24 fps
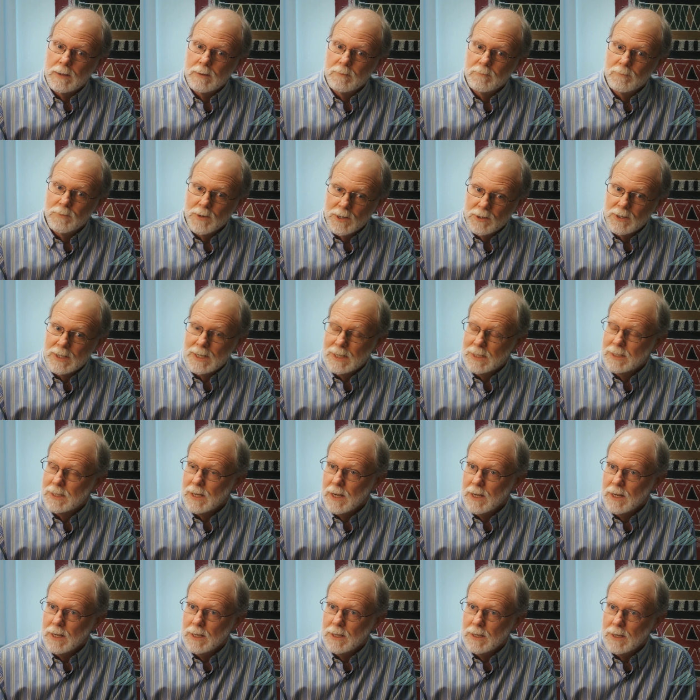Very
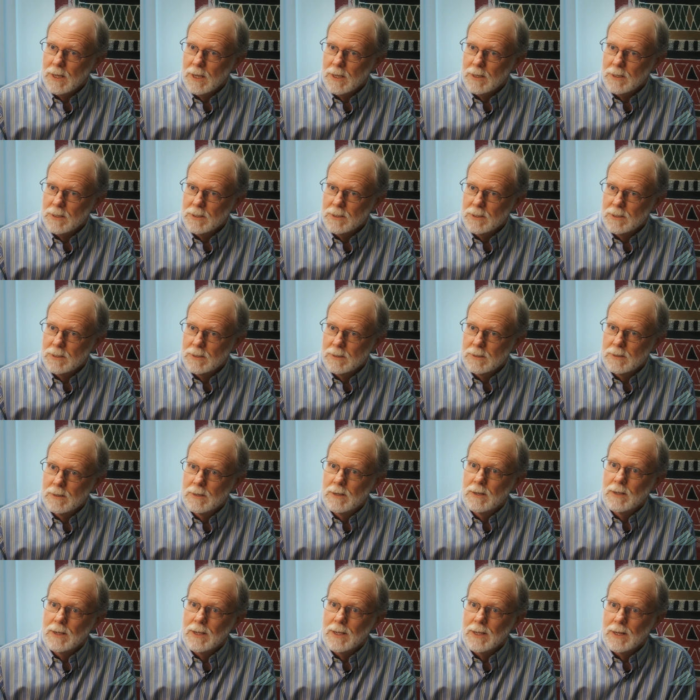exciting case.
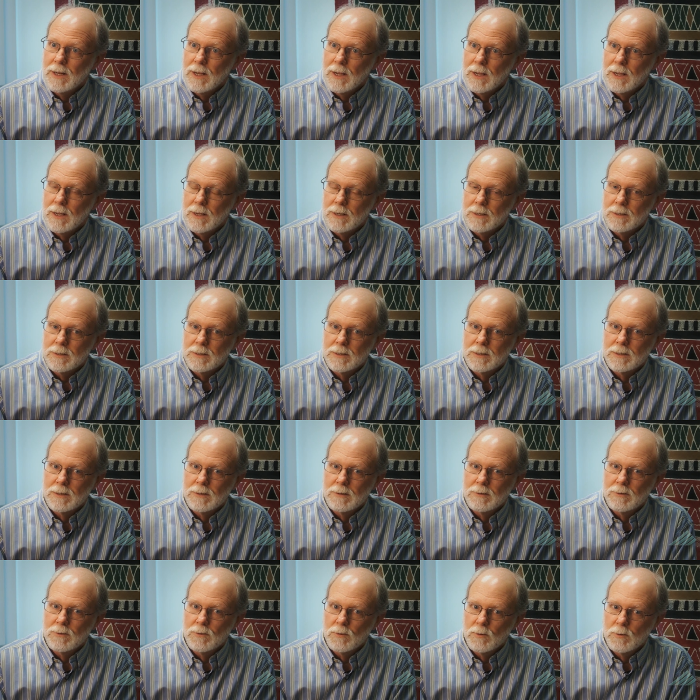It has
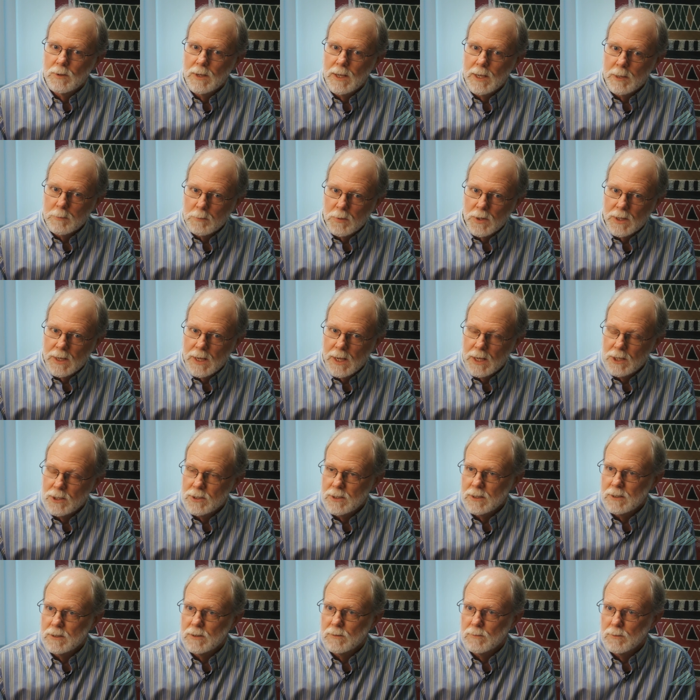
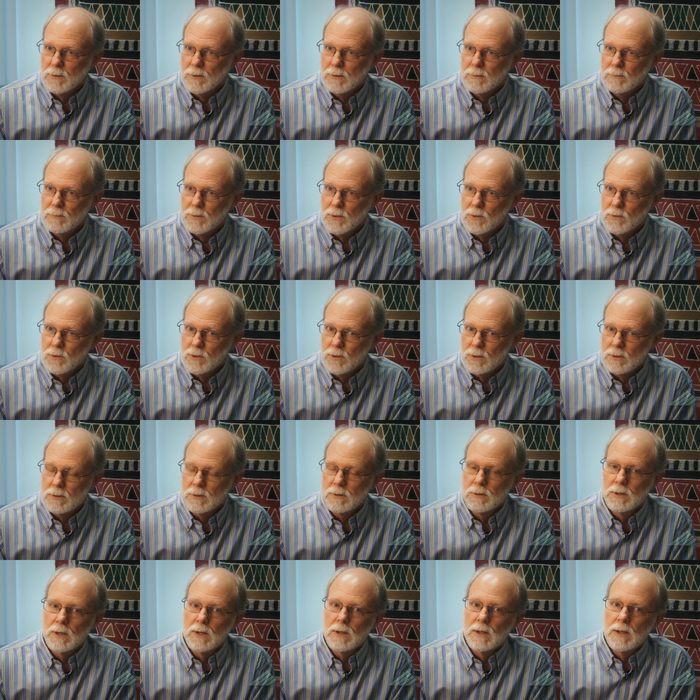implications for the future.
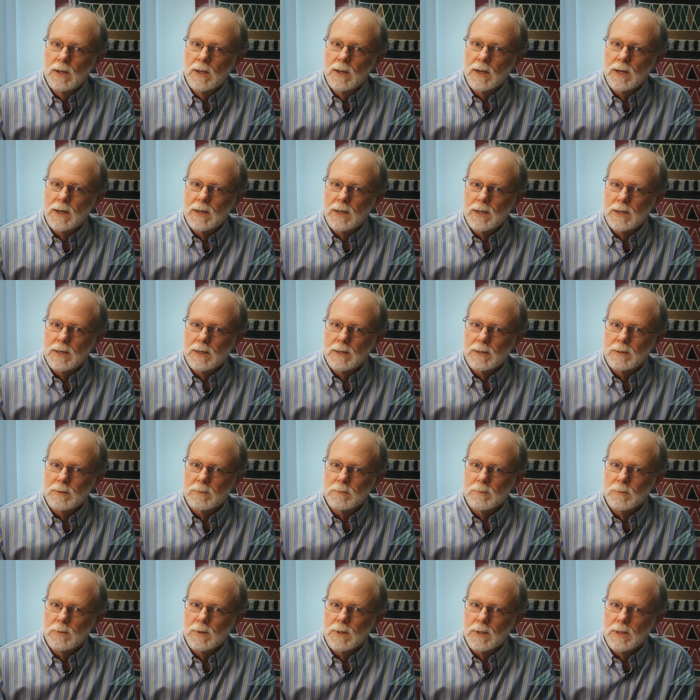Uh,
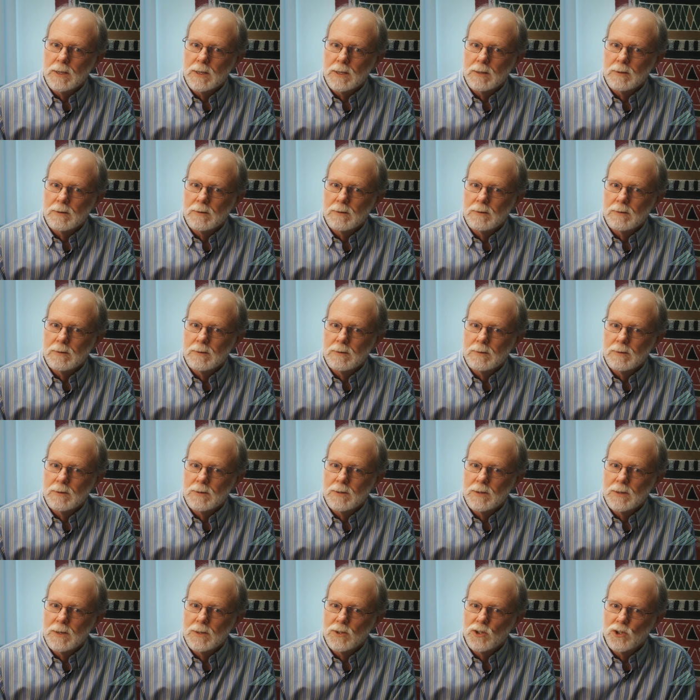it
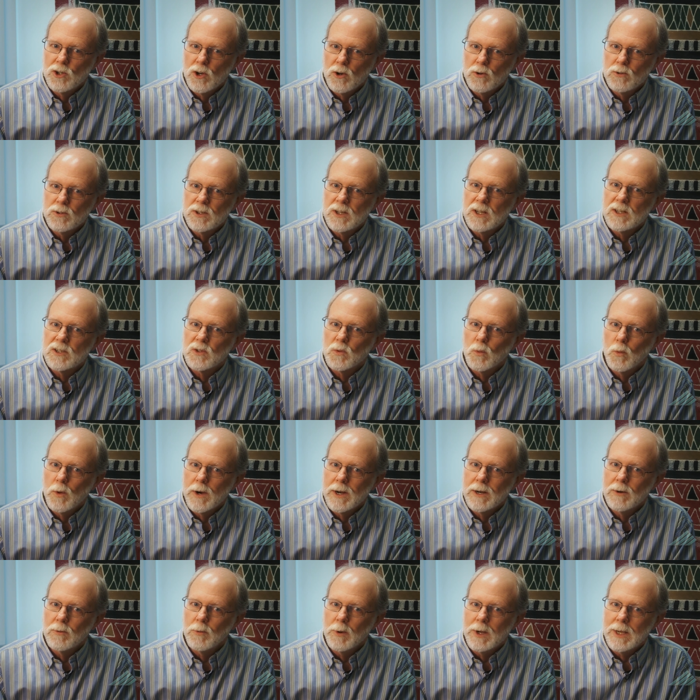shows us
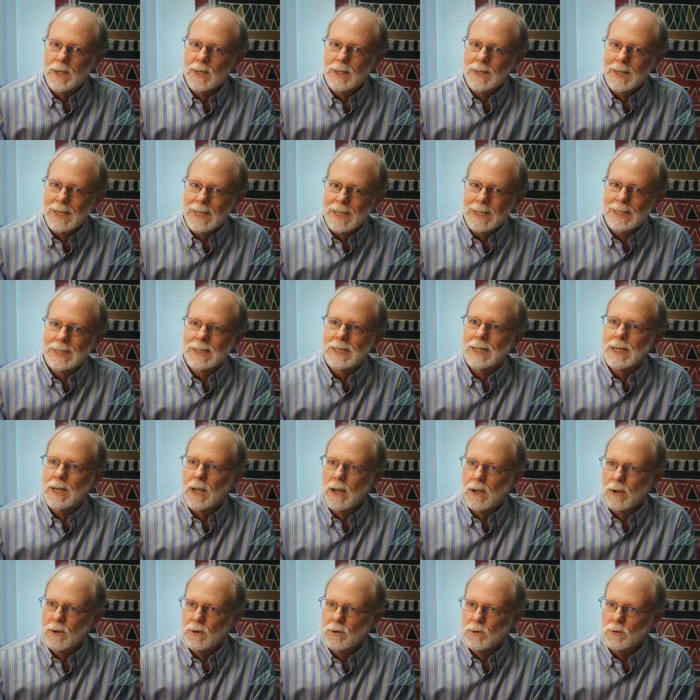where we need to
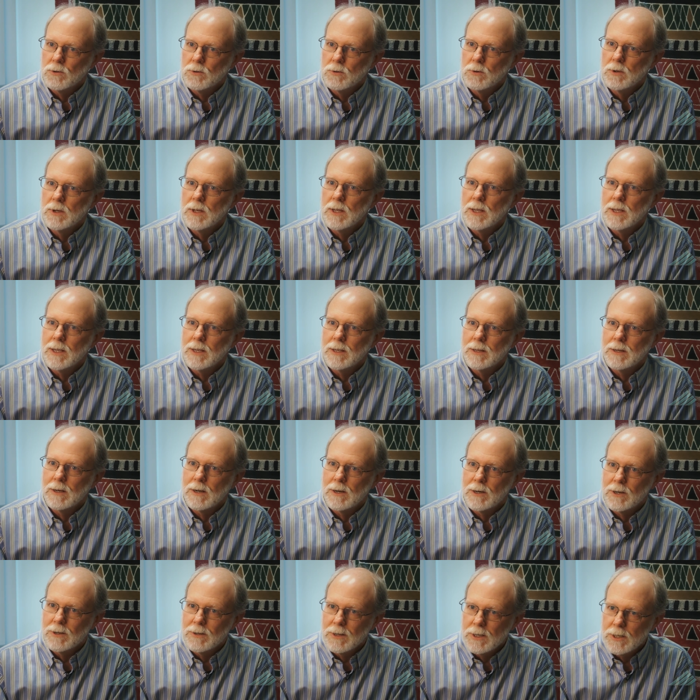go in
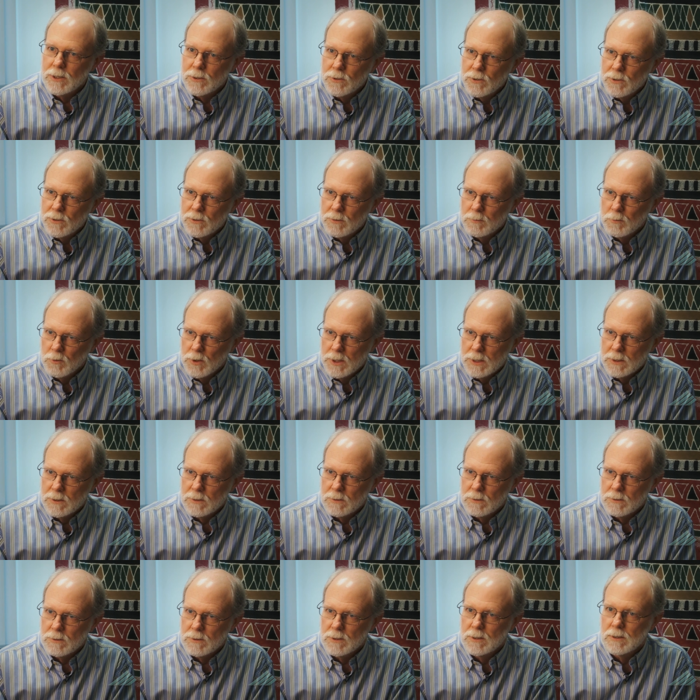our near term
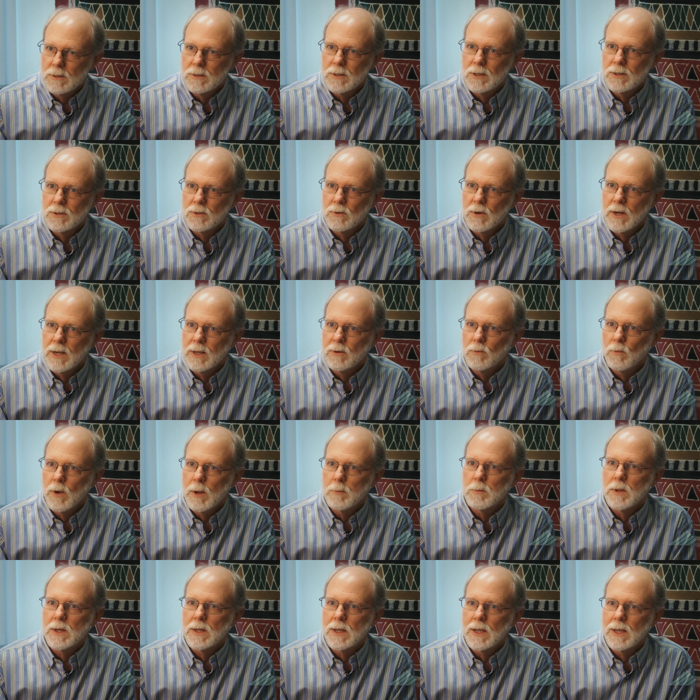research to try and
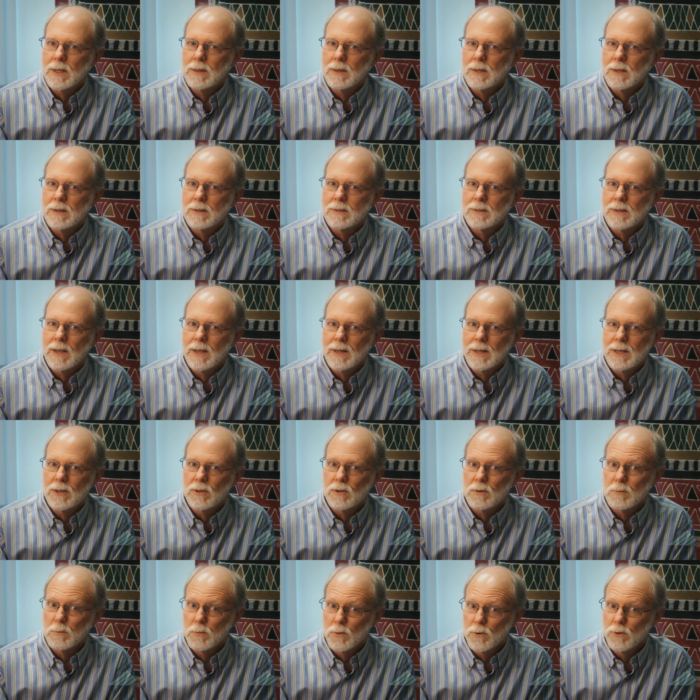replicate this and
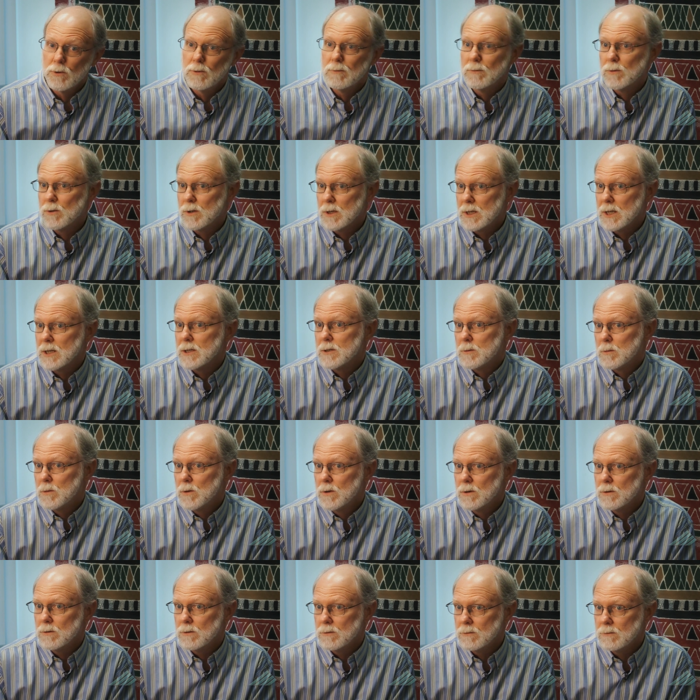either prove or
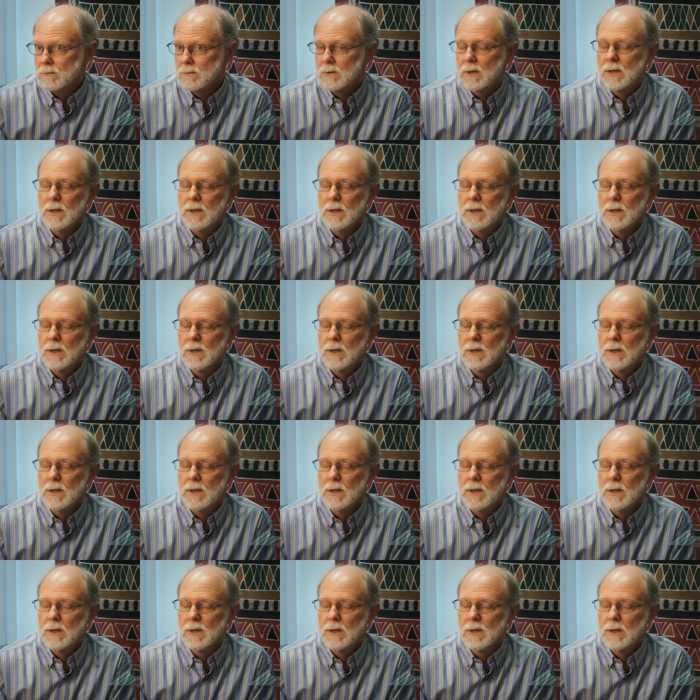disprove